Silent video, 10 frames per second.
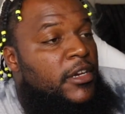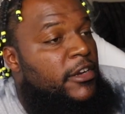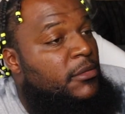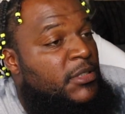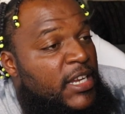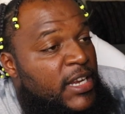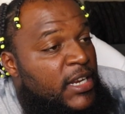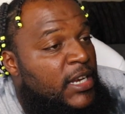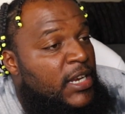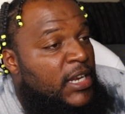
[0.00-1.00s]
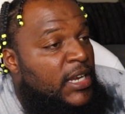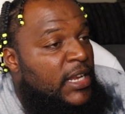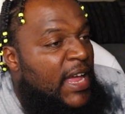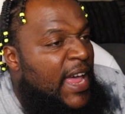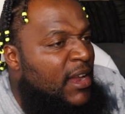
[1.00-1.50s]
You know what I'm saying?
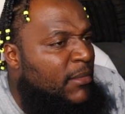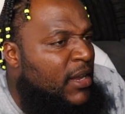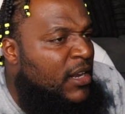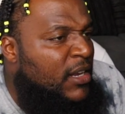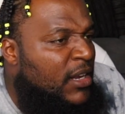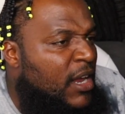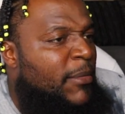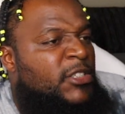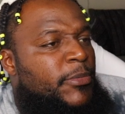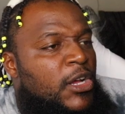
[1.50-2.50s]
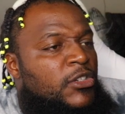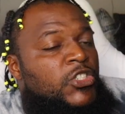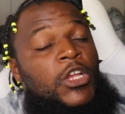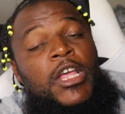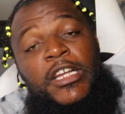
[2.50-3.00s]
Hey man, I must be
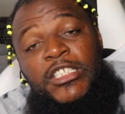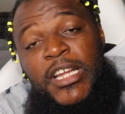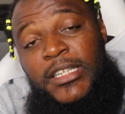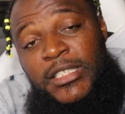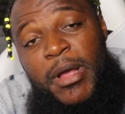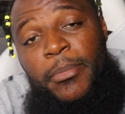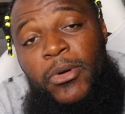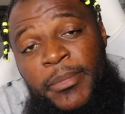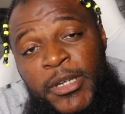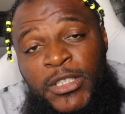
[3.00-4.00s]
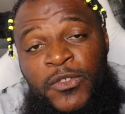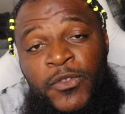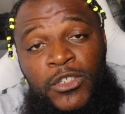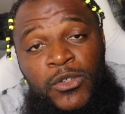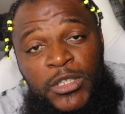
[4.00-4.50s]
awesome. Shout out to my boy Mesus
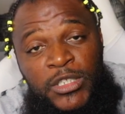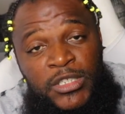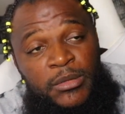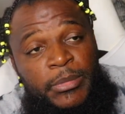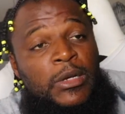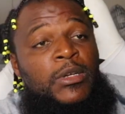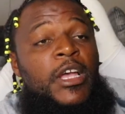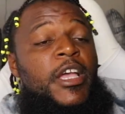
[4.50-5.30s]
for doing this shit, bro.